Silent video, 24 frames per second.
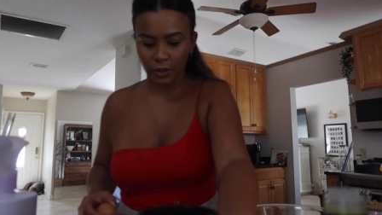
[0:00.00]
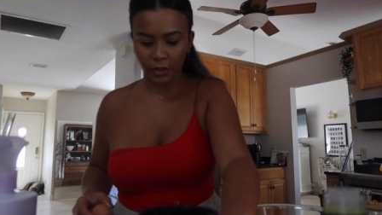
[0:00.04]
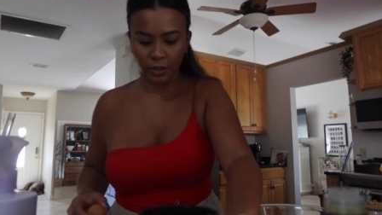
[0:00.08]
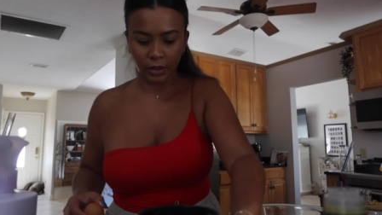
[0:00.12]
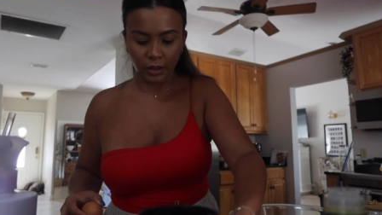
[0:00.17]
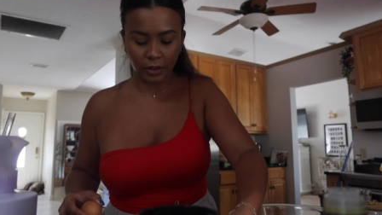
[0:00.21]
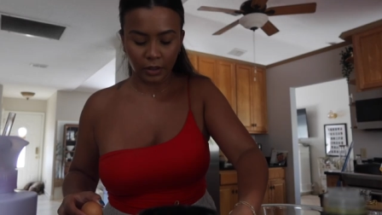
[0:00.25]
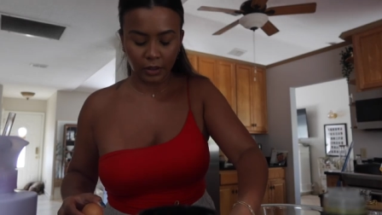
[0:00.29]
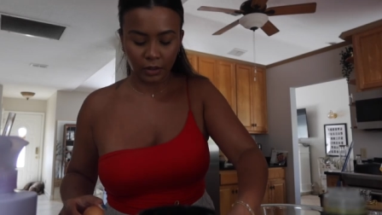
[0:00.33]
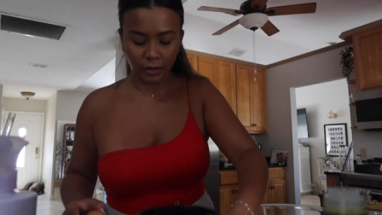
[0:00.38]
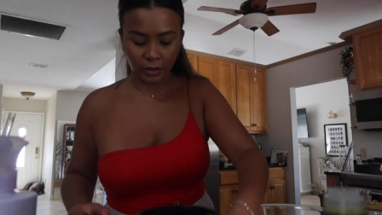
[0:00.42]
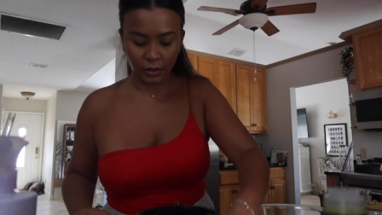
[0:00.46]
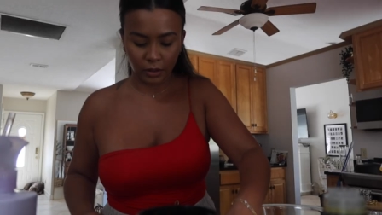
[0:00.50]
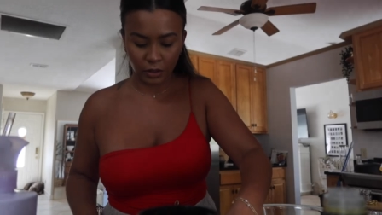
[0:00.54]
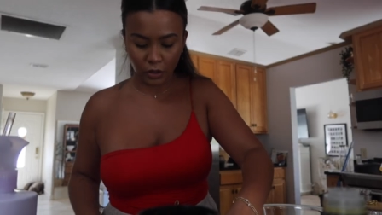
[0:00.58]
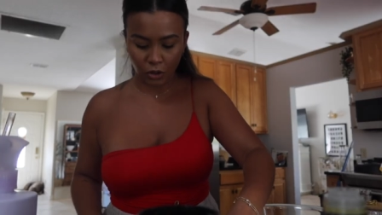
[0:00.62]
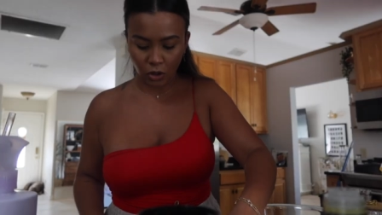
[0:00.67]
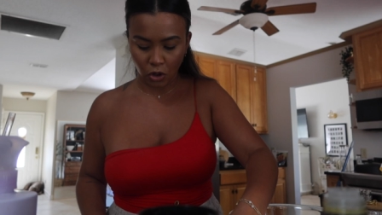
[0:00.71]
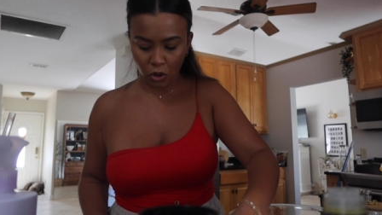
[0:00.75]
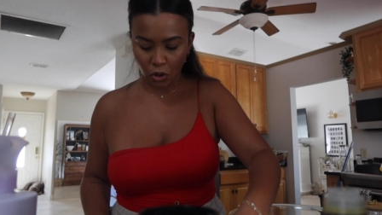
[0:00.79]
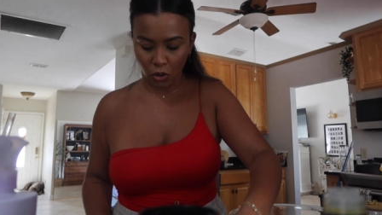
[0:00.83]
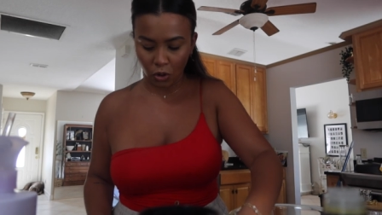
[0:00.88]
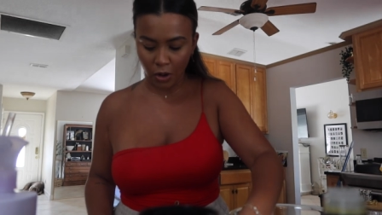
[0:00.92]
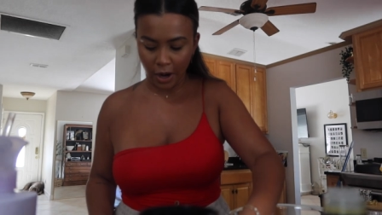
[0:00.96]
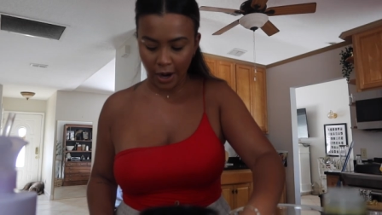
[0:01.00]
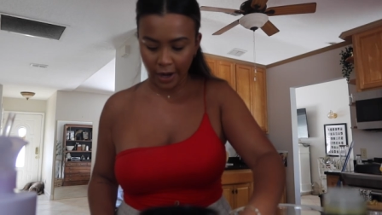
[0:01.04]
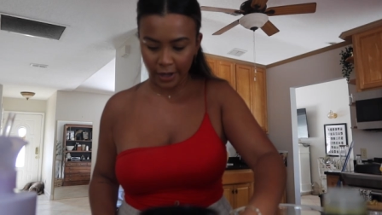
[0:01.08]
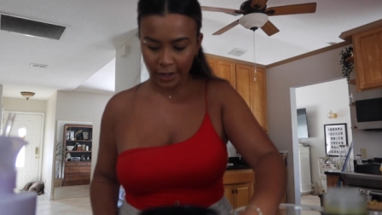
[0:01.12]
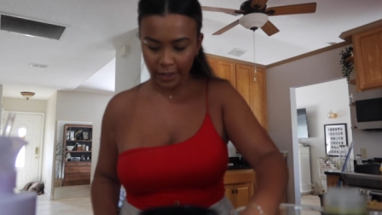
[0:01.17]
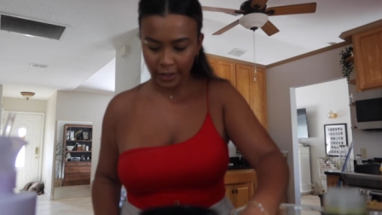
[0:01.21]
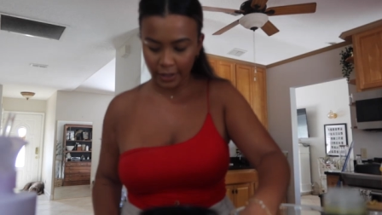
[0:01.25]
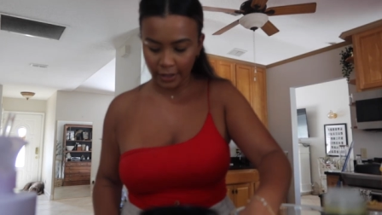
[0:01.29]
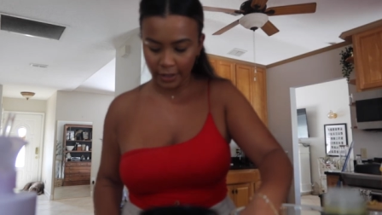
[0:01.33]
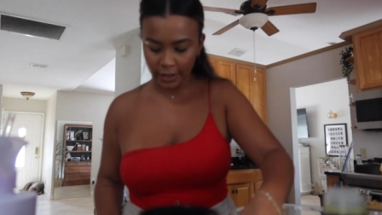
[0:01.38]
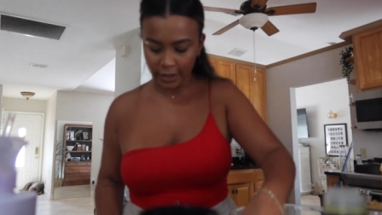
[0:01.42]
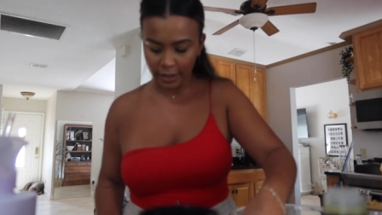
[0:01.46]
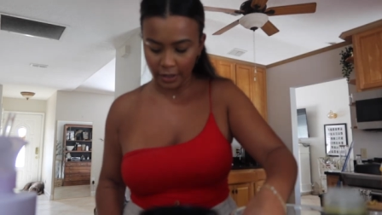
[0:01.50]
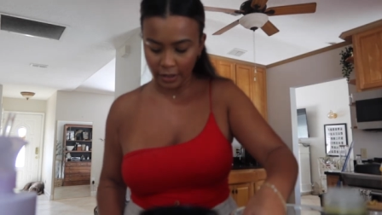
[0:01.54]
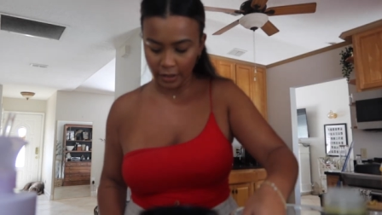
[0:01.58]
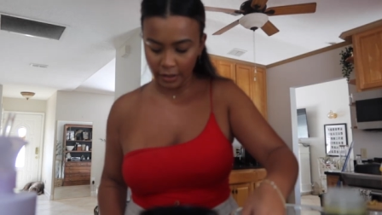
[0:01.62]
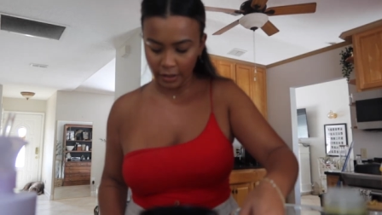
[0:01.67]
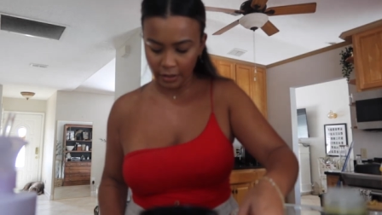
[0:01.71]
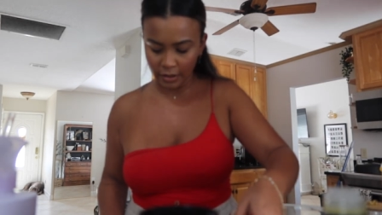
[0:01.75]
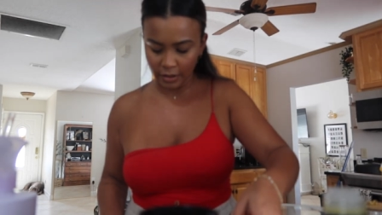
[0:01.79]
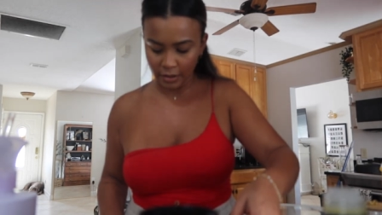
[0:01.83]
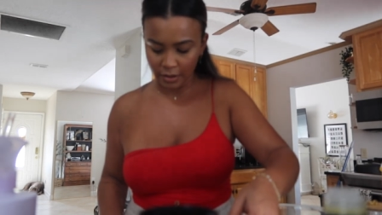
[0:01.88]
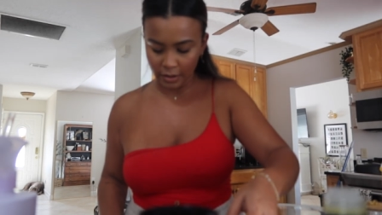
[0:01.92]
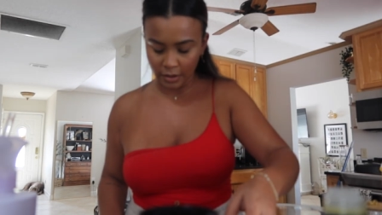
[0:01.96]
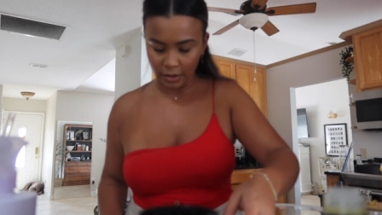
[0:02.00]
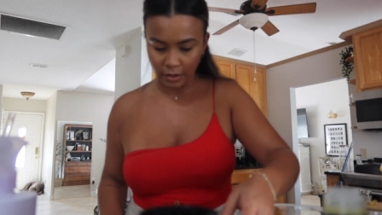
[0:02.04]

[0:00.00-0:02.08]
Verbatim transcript: we're gonna crack it in here.